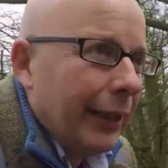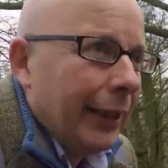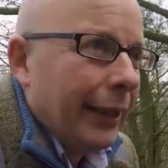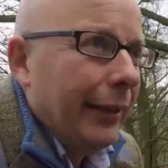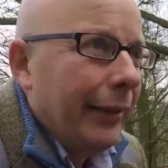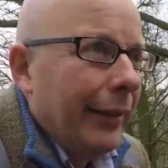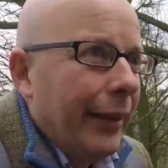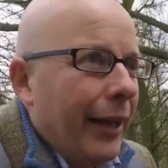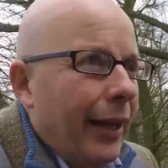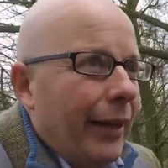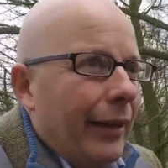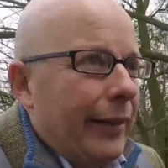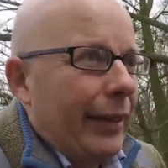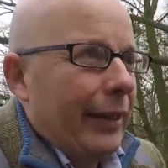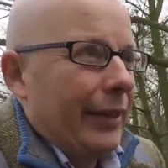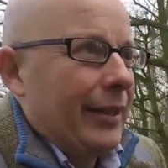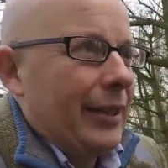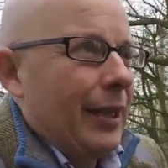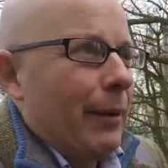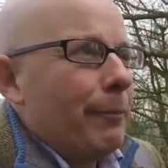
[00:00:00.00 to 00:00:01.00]
And there,
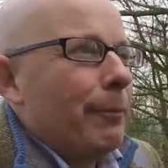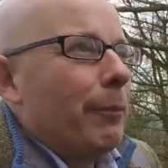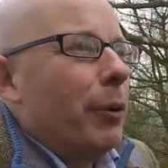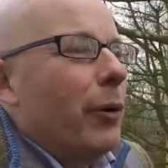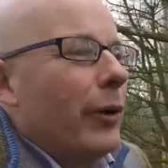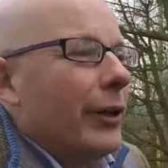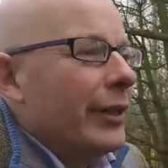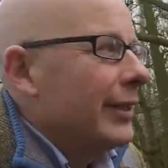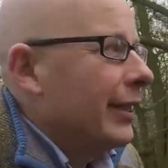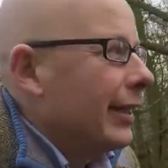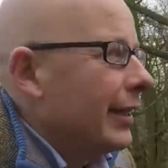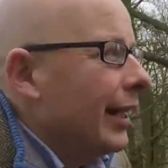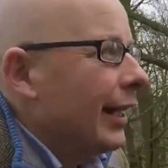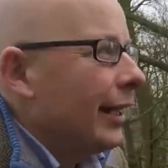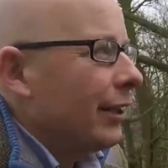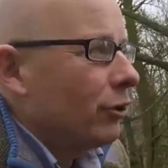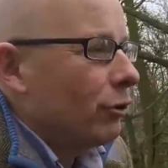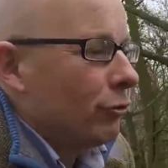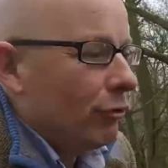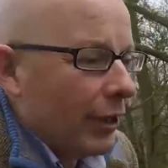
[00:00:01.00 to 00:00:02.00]
at some point in
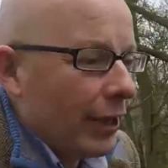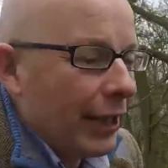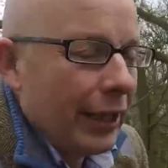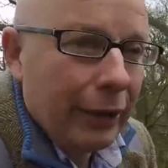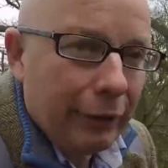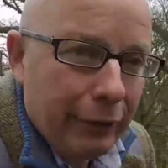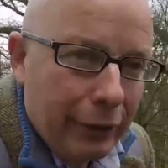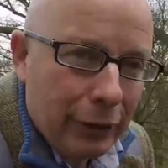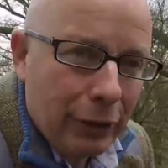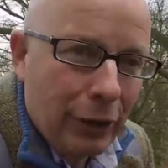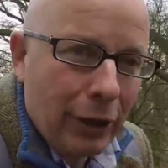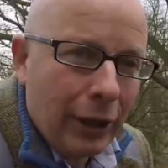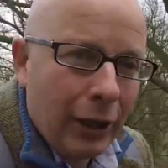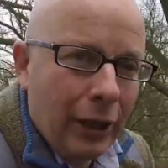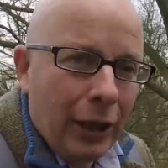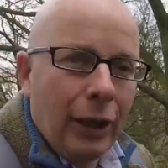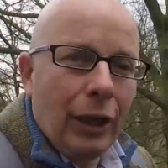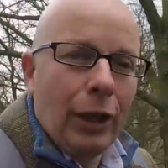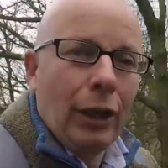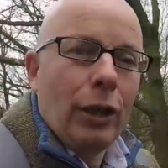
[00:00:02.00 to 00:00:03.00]
history here in
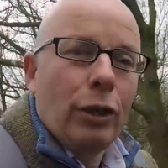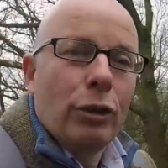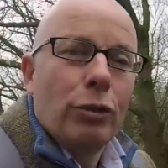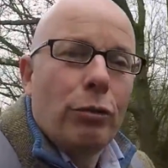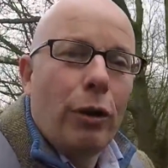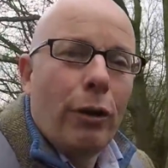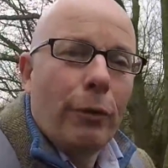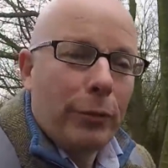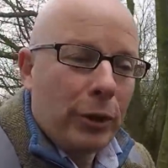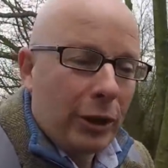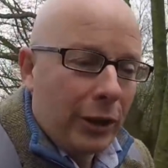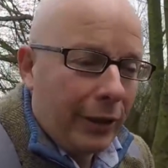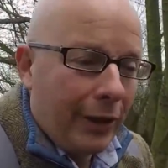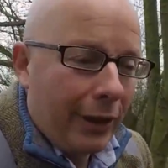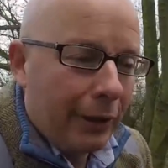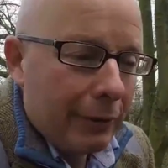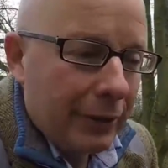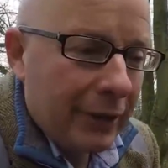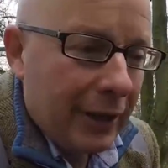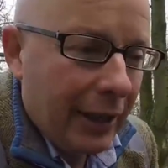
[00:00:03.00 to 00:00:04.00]
Shropshire,
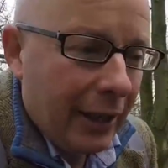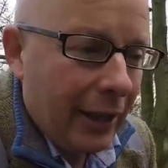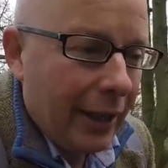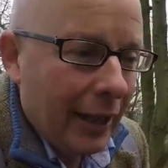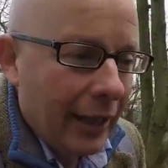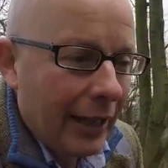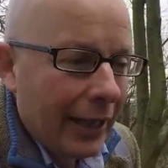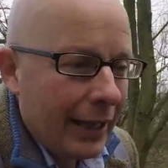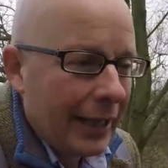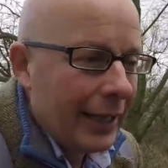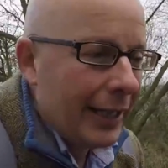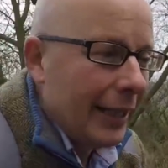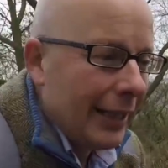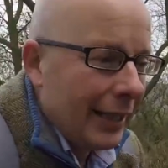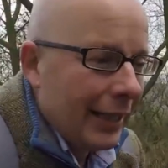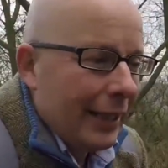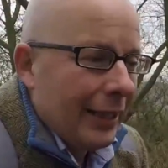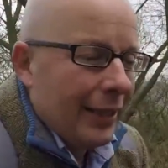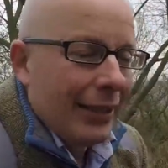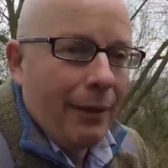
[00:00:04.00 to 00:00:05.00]
there was a
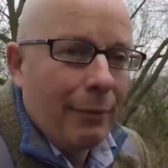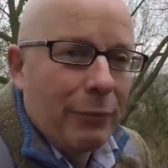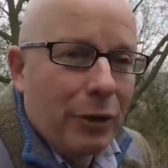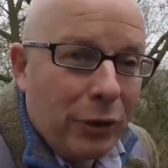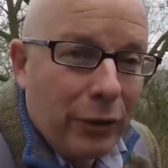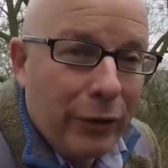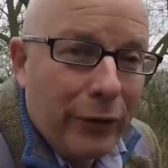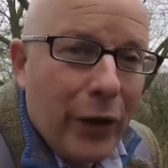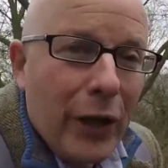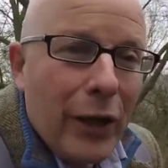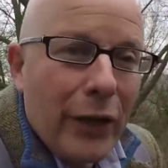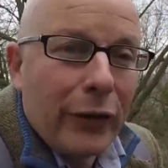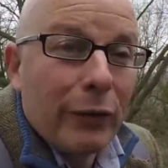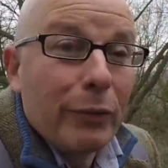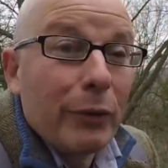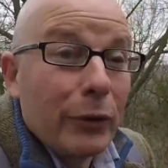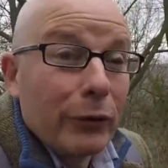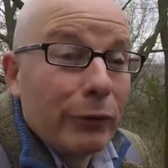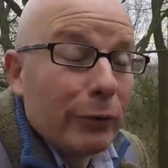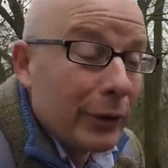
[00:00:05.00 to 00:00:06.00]
some sort of earth
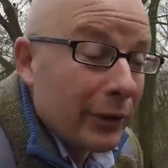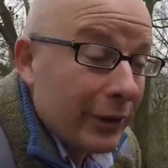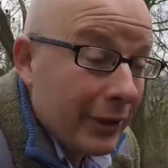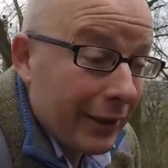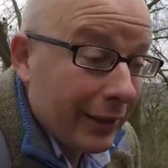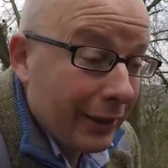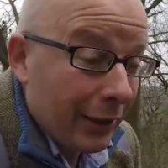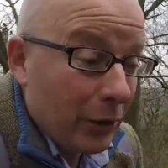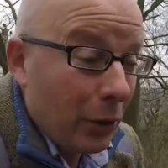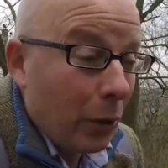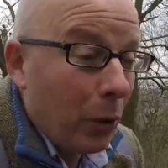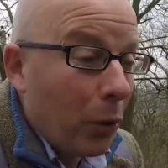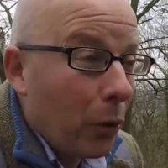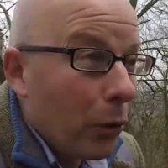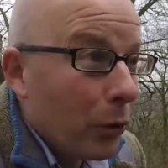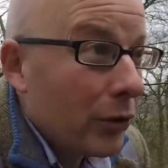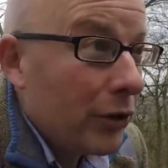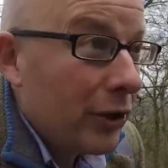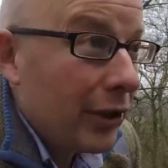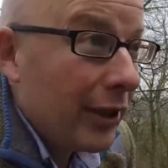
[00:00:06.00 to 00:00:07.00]
movement that
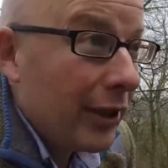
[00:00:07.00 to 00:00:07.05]
caused